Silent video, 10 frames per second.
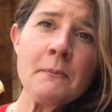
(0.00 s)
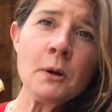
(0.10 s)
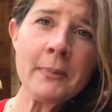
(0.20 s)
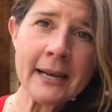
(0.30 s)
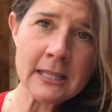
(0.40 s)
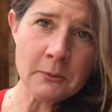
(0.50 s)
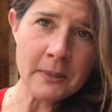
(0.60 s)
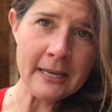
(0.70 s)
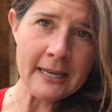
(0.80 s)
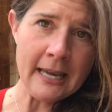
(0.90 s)
and put back in the
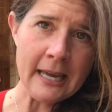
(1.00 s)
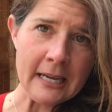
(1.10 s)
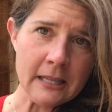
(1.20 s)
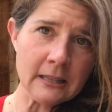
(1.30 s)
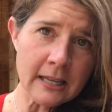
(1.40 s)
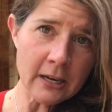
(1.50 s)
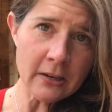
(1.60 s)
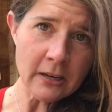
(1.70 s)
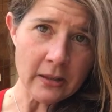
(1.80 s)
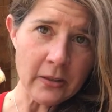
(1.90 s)
pit again.
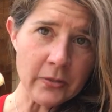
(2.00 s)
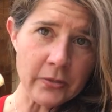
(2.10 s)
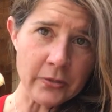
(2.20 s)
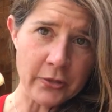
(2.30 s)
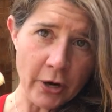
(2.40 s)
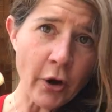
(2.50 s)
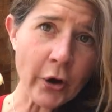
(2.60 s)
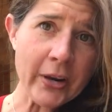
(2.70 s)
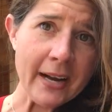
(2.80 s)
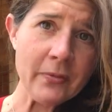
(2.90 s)
They're
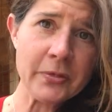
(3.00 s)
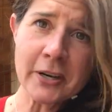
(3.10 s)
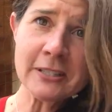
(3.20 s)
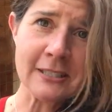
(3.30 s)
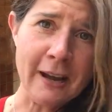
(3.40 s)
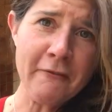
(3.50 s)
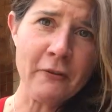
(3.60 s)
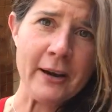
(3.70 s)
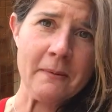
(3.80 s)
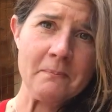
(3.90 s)
hurting. They're
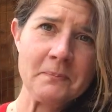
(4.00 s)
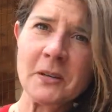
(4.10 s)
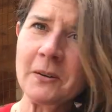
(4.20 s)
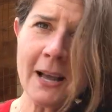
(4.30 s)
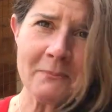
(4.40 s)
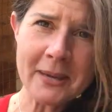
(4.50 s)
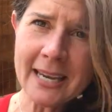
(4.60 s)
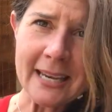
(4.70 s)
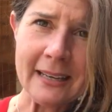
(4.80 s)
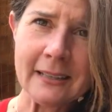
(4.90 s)
suffering. They're not
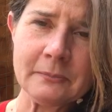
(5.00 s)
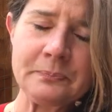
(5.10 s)
mean.